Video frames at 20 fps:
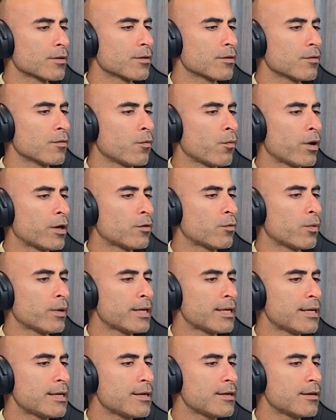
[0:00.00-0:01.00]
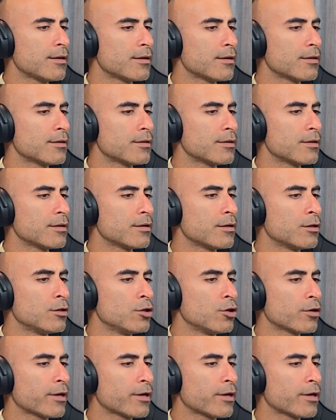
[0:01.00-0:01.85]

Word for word: when we look